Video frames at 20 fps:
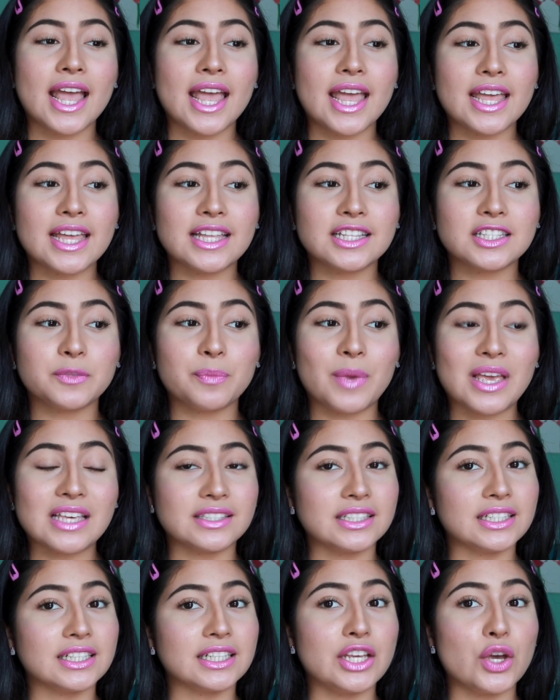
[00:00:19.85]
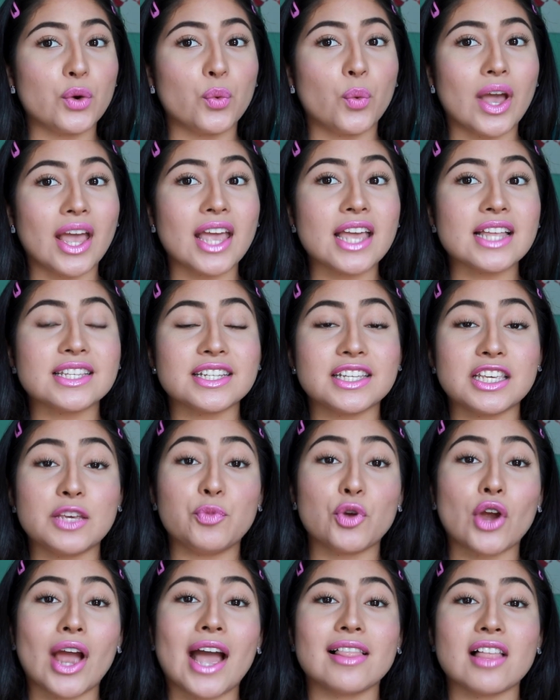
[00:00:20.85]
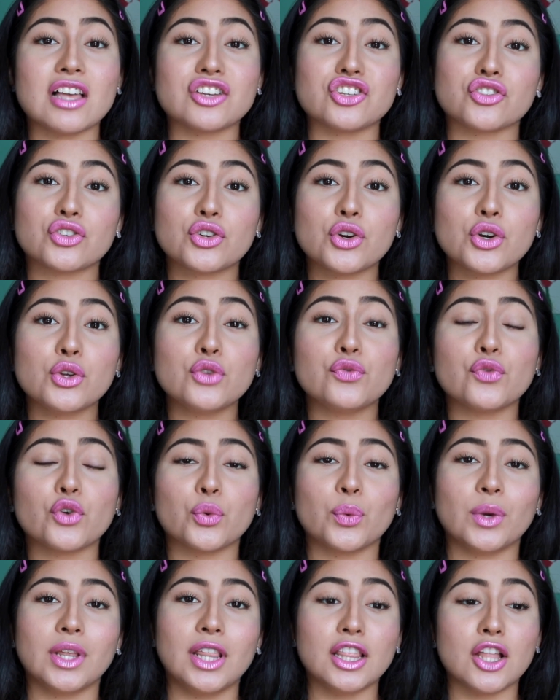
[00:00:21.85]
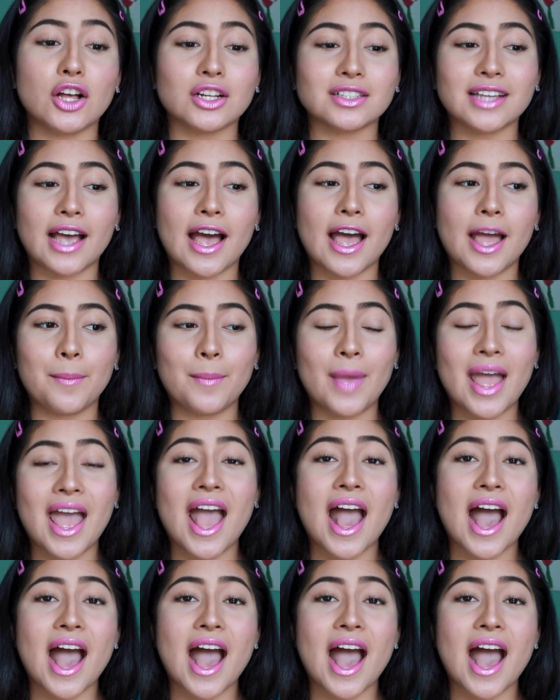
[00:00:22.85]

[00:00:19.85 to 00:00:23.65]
it's basically a way to keep your eyelashes curled for a really long time.